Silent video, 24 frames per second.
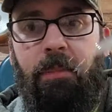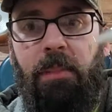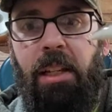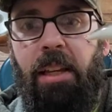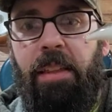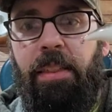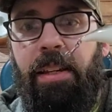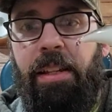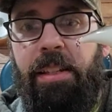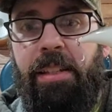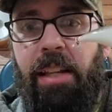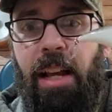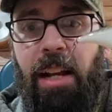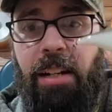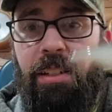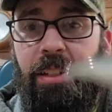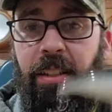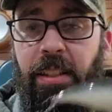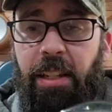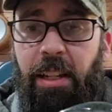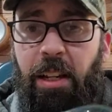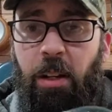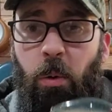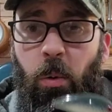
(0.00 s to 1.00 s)
this, I actually
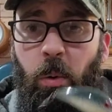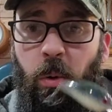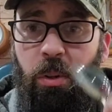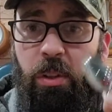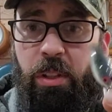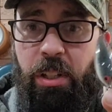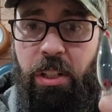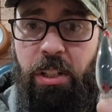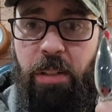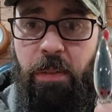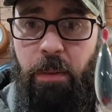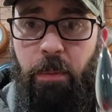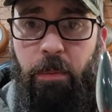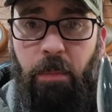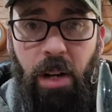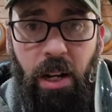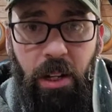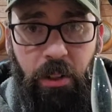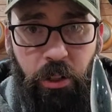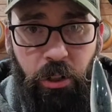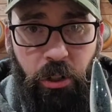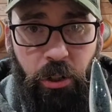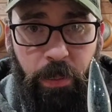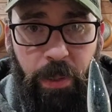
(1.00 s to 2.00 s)
think I ordered this from
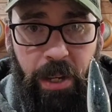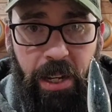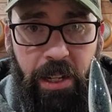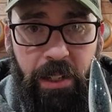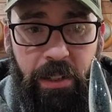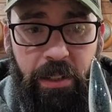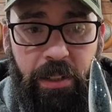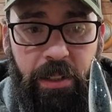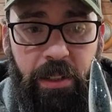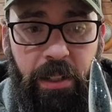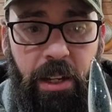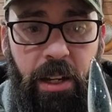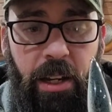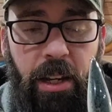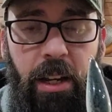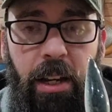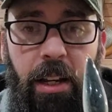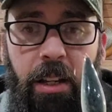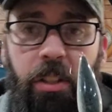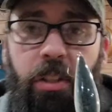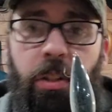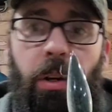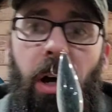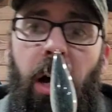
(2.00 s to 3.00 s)
Monster Bass,
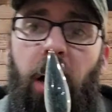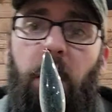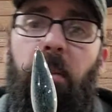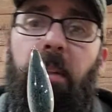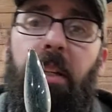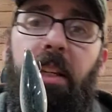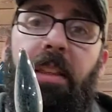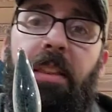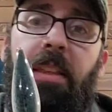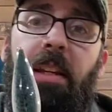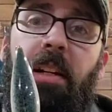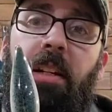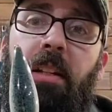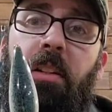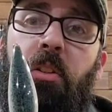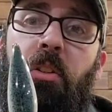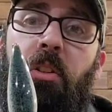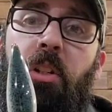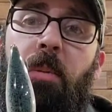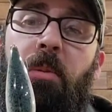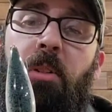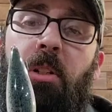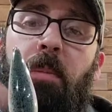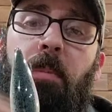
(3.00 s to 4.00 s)
so I'll link that in the
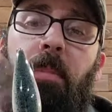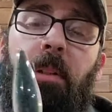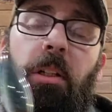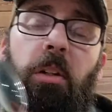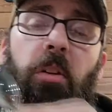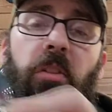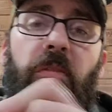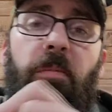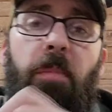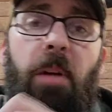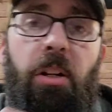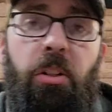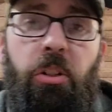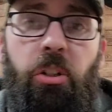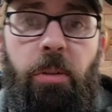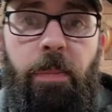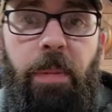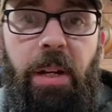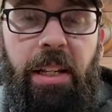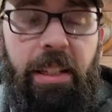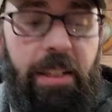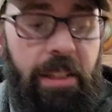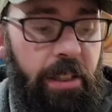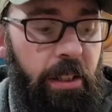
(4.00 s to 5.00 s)
description below if Monster
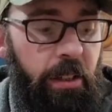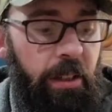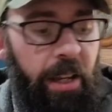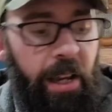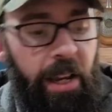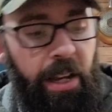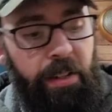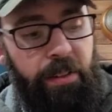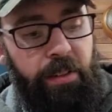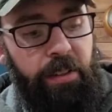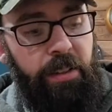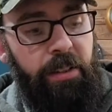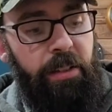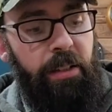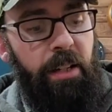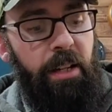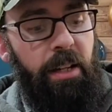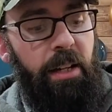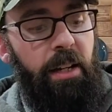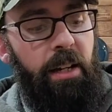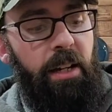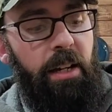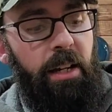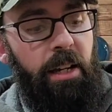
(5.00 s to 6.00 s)
Bass still has it.
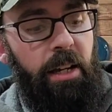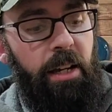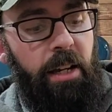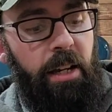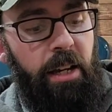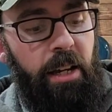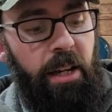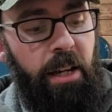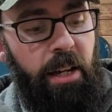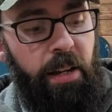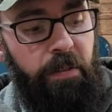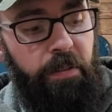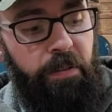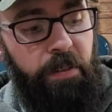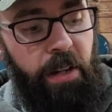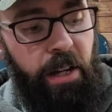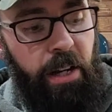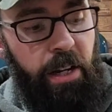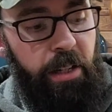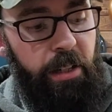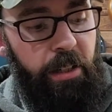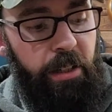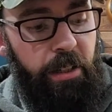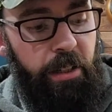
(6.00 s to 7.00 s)
If
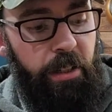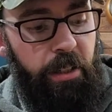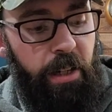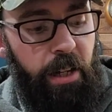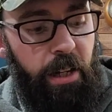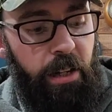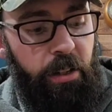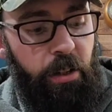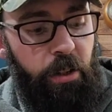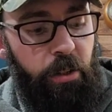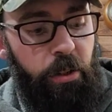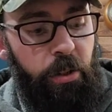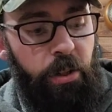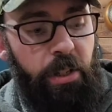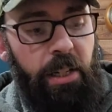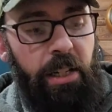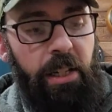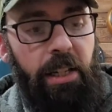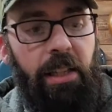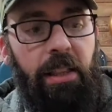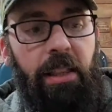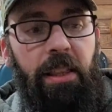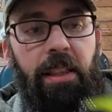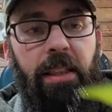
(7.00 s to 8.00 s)
not, I know you can
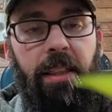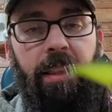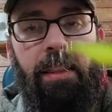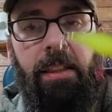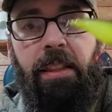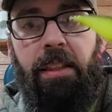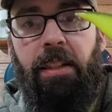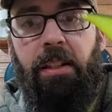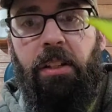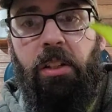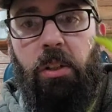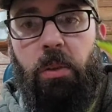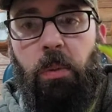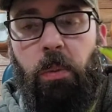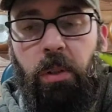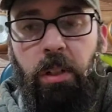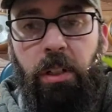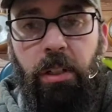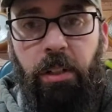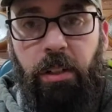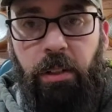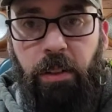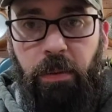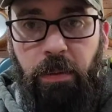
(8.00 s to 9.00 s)
get this
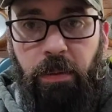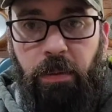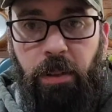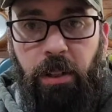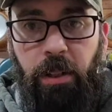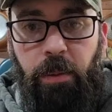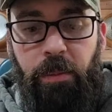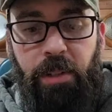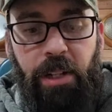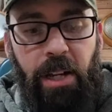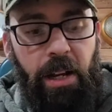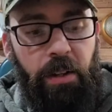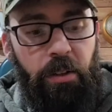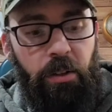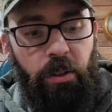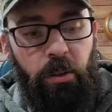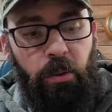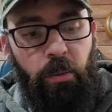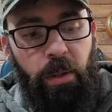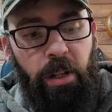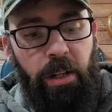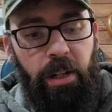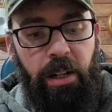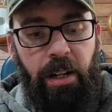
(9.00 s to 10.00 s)
one from
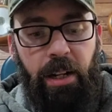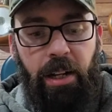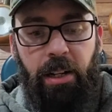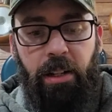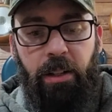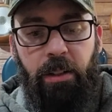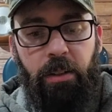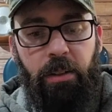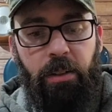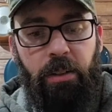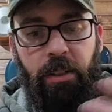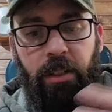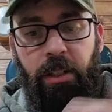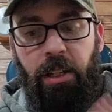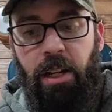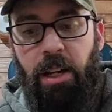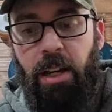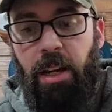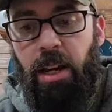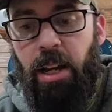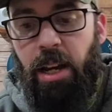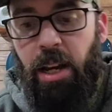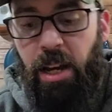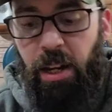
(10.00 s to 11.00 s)
Tactical Warehouse.
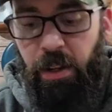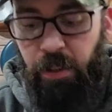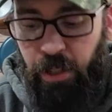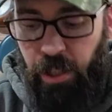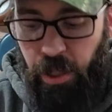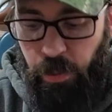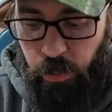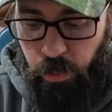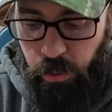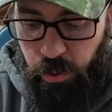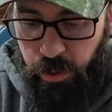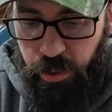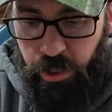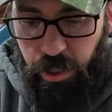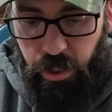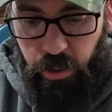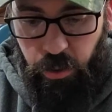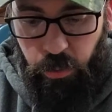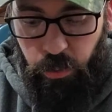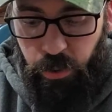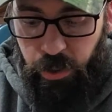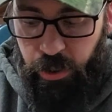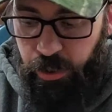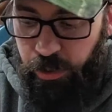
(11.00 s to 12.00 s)
And a couple of the
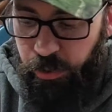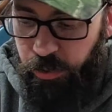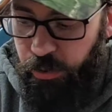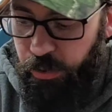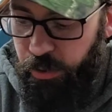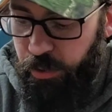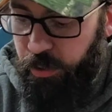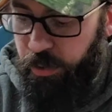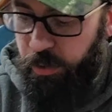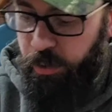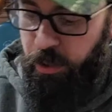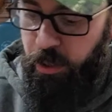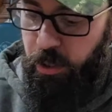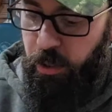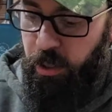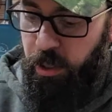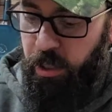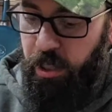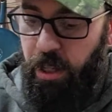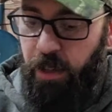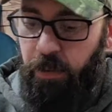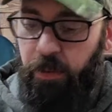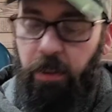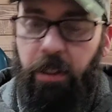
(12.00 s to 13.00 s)
other ones, you
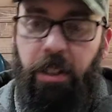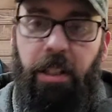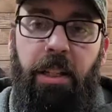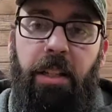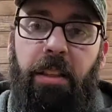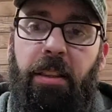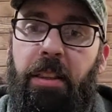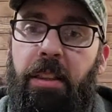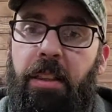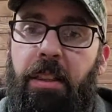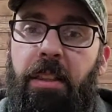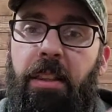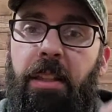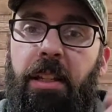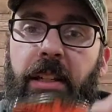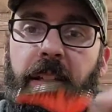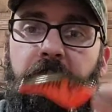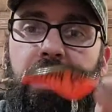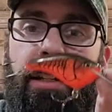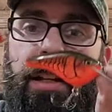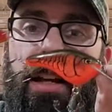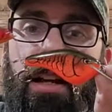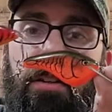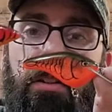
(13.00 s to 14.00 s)
can definitely get
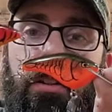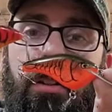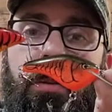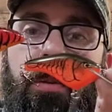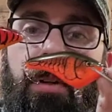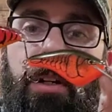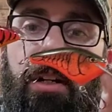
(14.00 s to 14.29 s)
these at Tactical